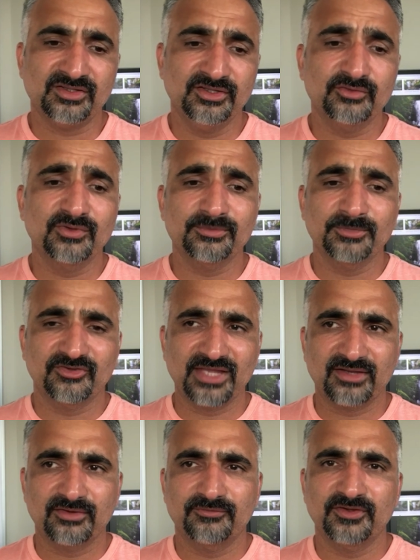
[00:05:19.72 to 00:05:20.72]
this was my
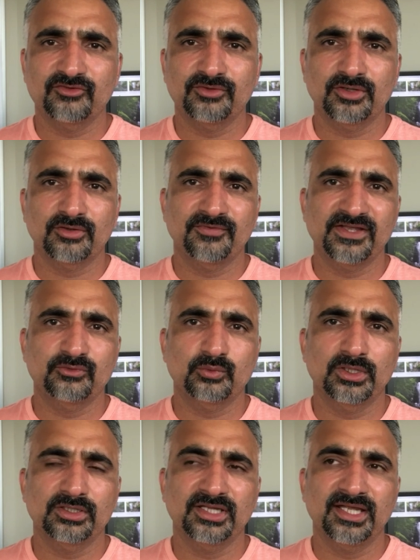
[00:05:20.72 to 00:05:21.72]
first year of
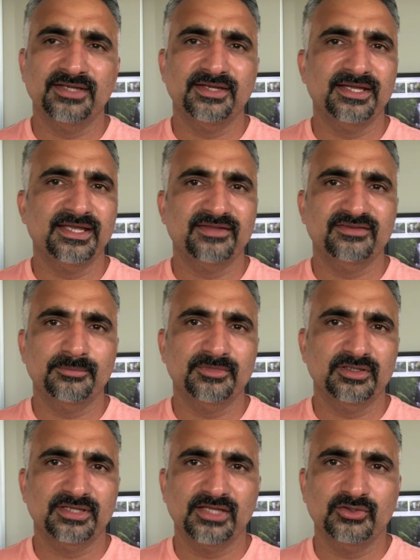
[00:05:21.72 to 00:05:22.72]
H1, and I asked
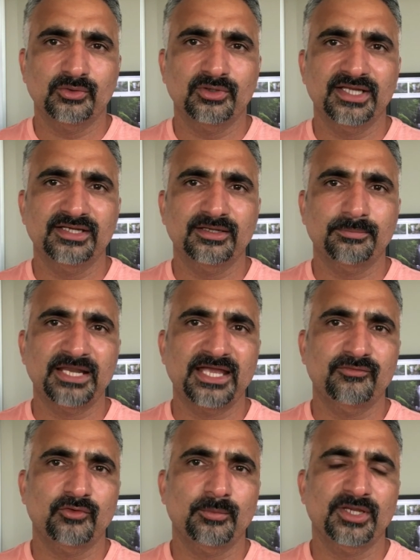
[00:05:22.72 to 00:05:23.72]
them, can you go ahead and
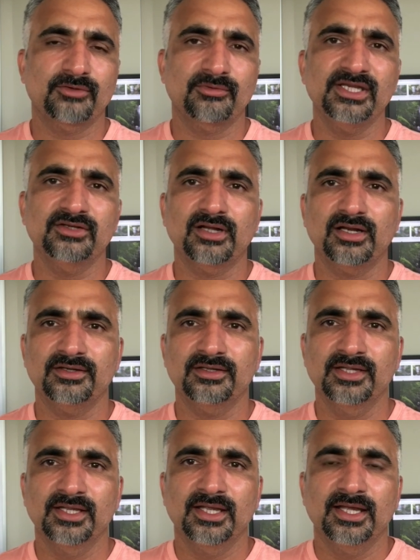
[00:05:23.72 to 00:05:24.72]
apply for my green
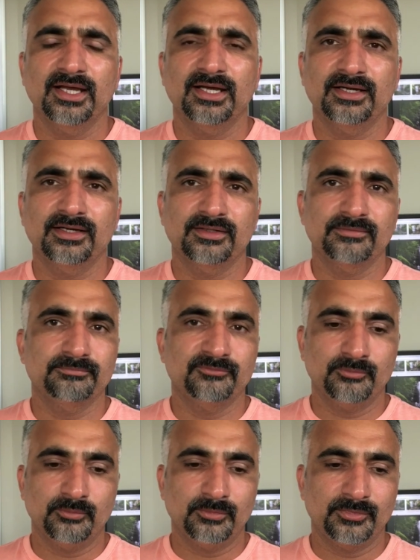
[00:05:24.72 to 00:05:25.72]
card? Uh,
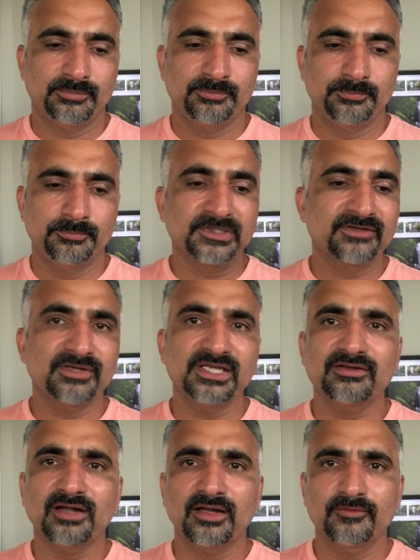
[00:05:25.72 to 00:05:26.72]

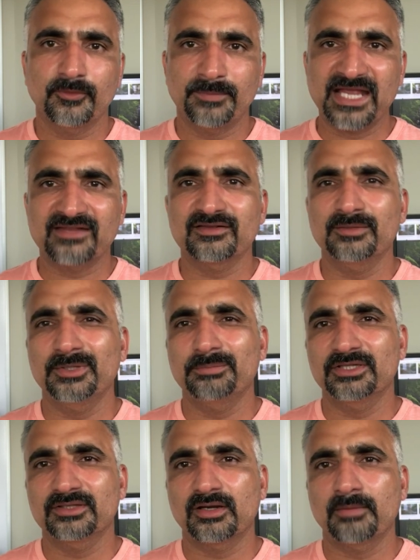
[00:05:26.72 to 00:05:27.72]
Green card for Pakistani
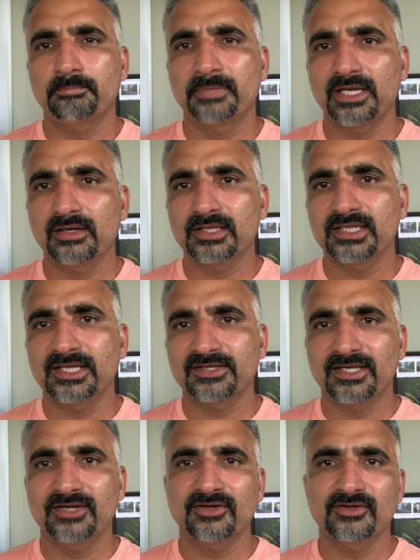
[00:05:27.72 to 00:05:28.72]
people, there are barely
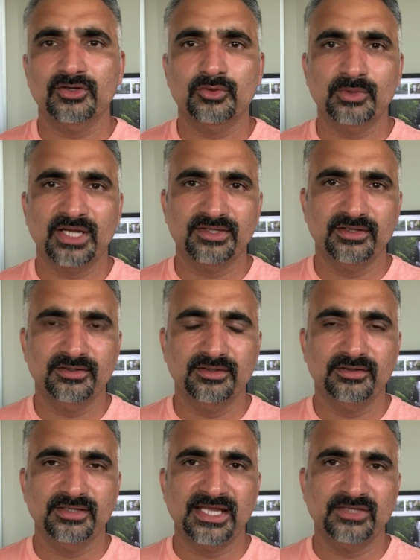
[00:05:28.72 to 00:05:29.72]
like 800 to
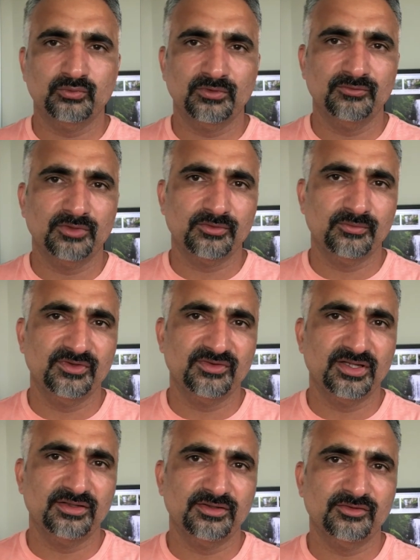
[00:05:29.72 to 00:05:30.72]
900 H1 work
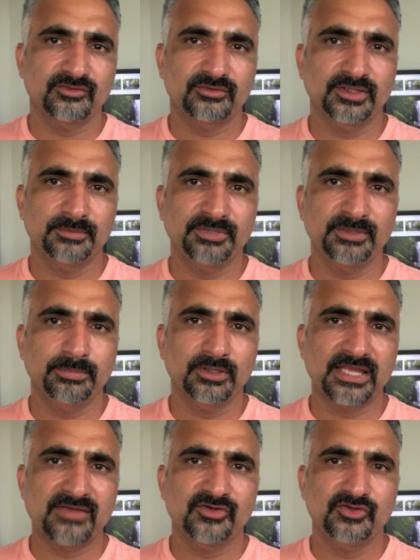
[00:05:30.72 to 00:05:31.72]
visa
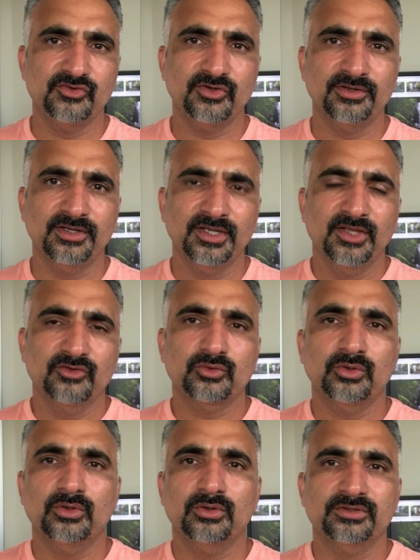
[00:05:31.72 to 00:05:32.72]
people every year.
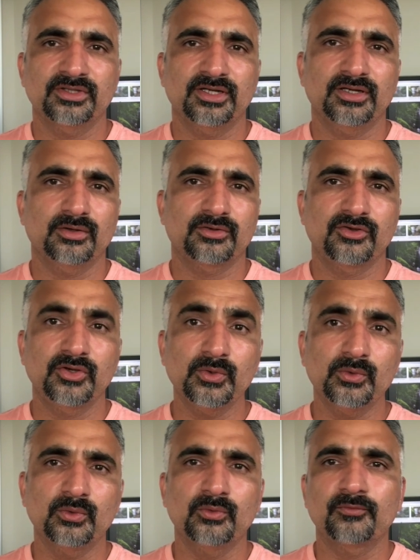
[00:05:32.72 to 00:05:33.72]
So the
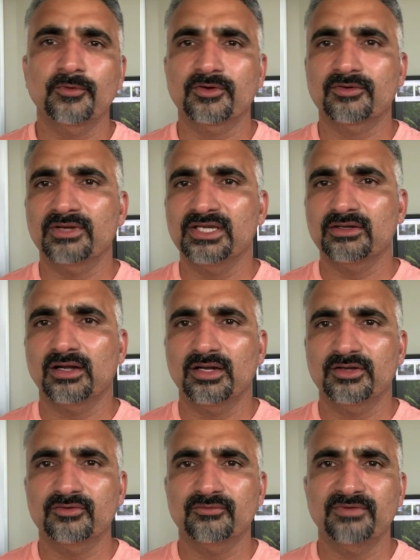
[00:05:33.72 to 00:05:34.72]
queue for green
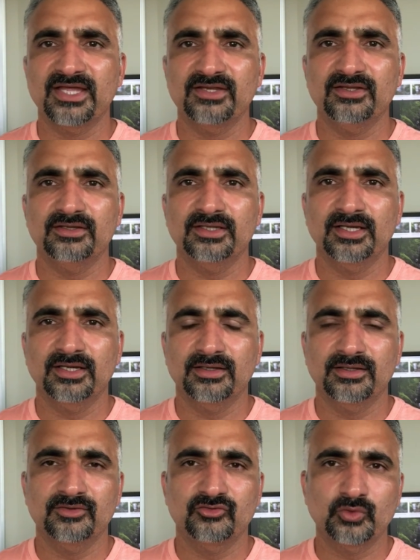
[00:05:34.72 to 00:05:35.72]
card is very
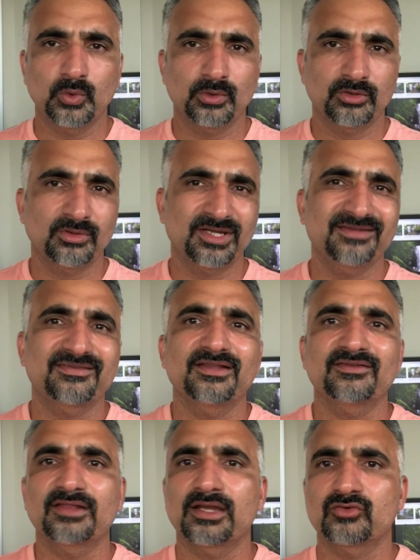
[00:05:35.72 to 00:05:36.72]
short, or
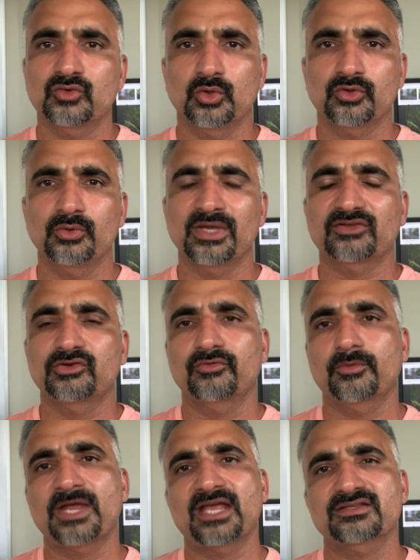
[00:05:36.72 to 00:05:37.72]
there is no queue actually
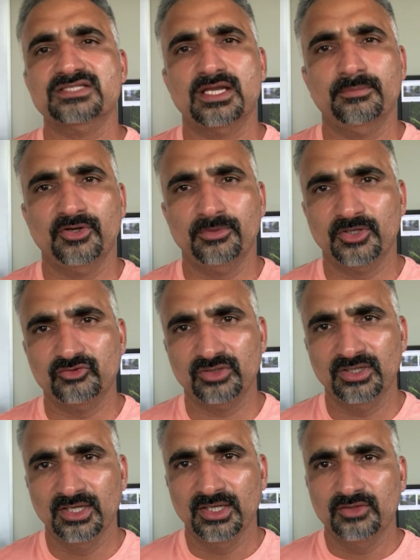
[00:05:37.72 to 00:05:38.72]
for Pakistan pretty much.
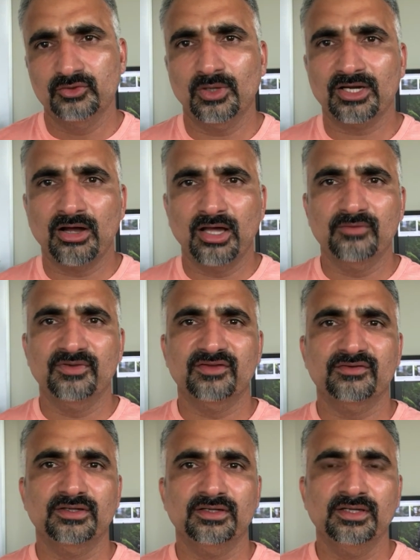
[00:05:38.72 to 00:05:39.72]
You are
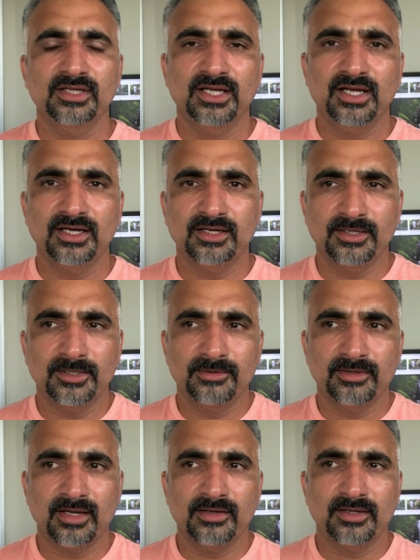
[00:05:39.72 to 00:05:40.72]
always
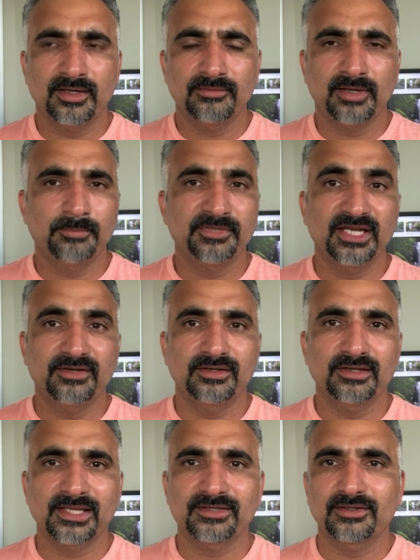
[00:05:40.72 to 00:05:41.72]

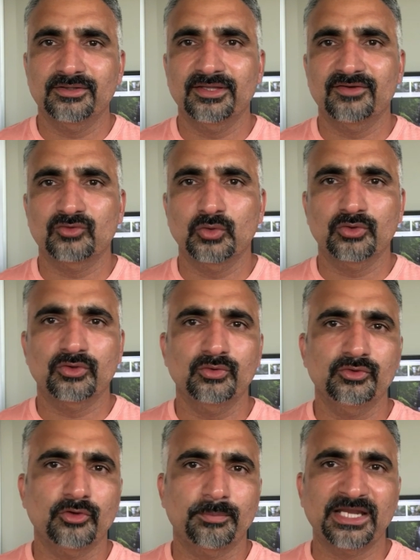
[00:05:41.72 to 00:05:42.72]
updated, like there is no
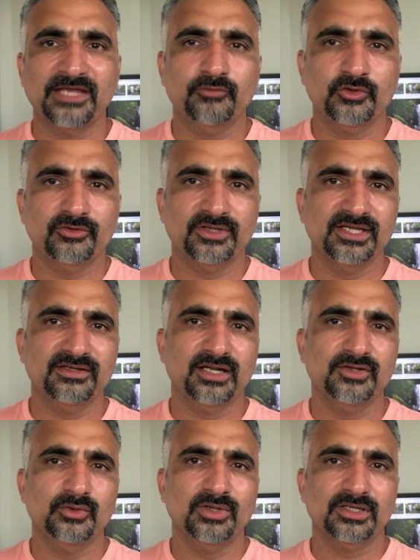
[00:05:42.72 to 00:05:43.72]
queue. You apply for your green
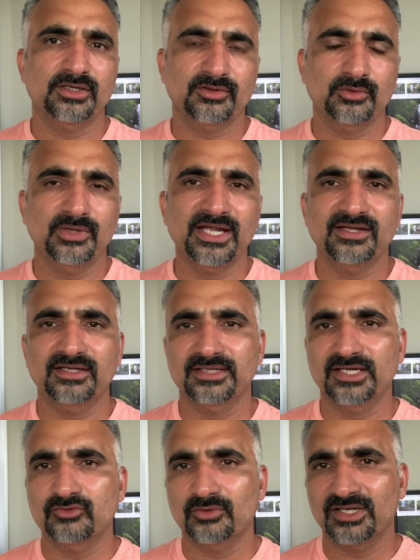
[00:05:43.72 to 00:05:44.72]
card, you are going to go ahead and
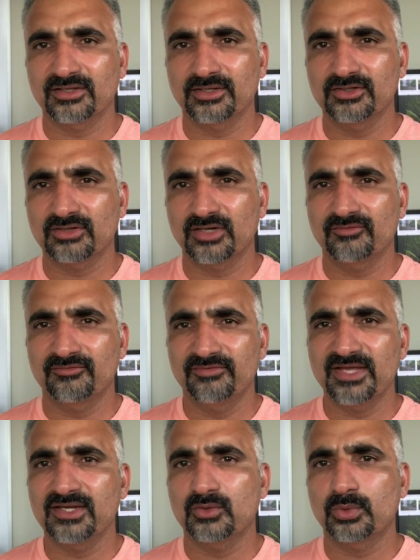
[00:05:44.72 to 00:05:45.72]
get your green card
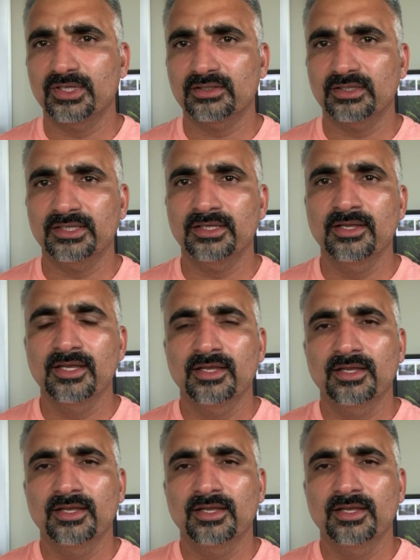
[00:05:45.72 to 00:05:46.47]
very quickly.